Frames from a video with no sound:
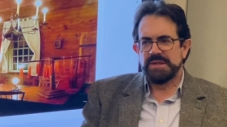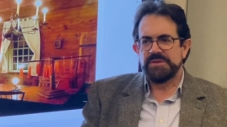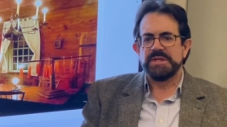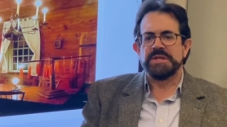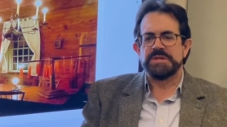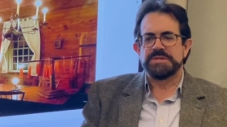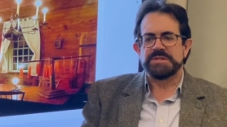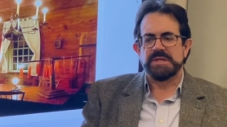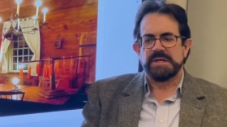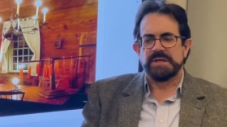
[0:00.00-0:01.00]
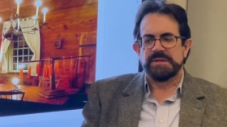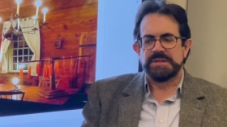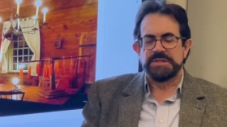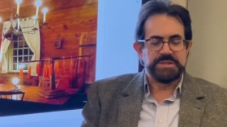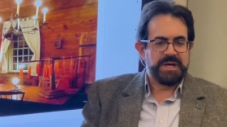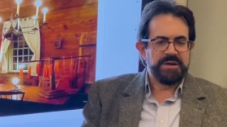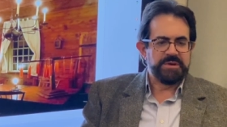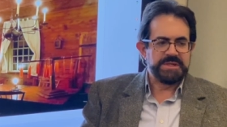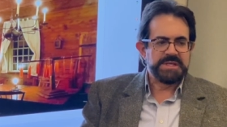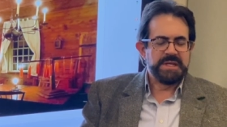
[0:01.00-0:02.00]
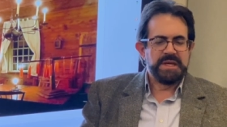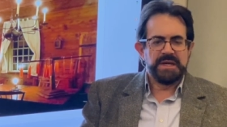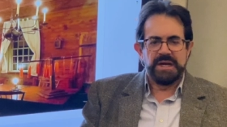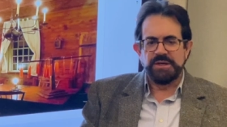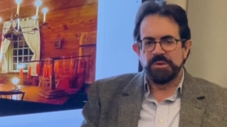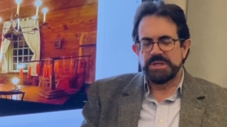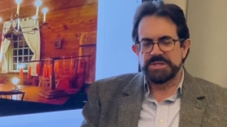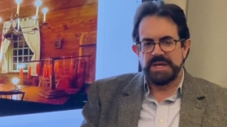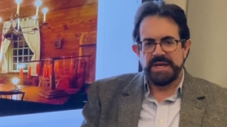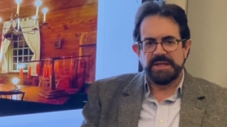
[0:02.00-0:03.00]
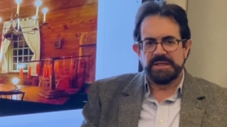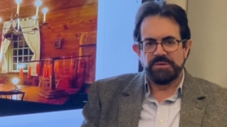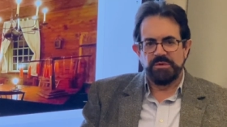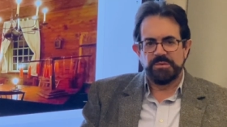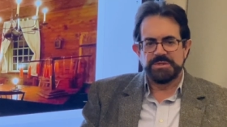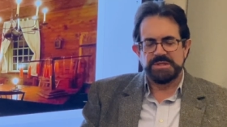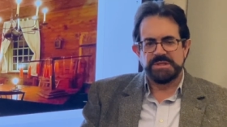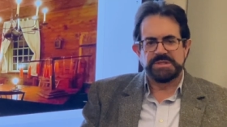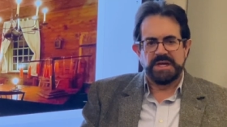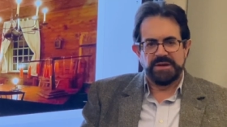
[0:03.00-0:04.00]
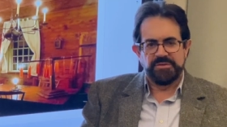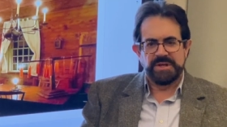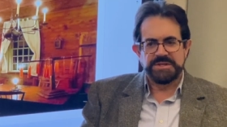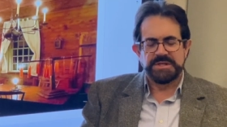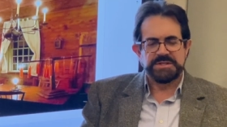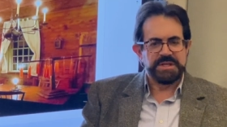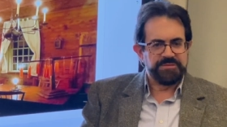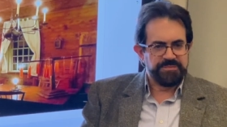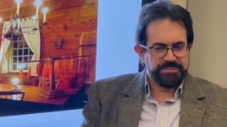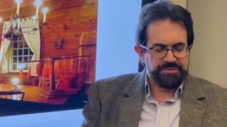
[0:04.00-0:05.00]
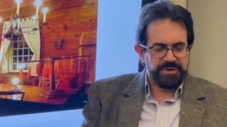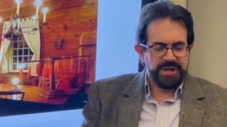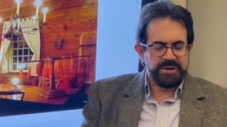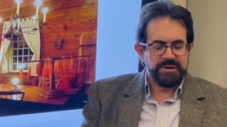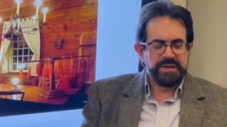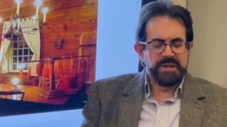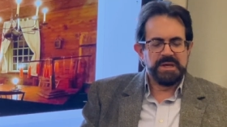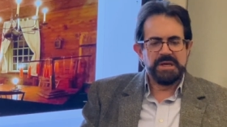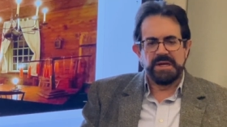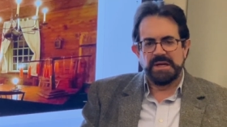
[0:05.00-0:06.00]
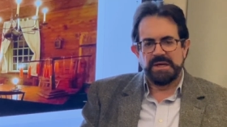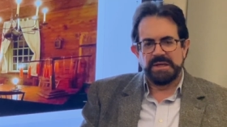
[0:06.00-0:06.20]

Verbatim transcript: these uh, these diaries, I know exactly what was in the tavern, as I said prior. Uh,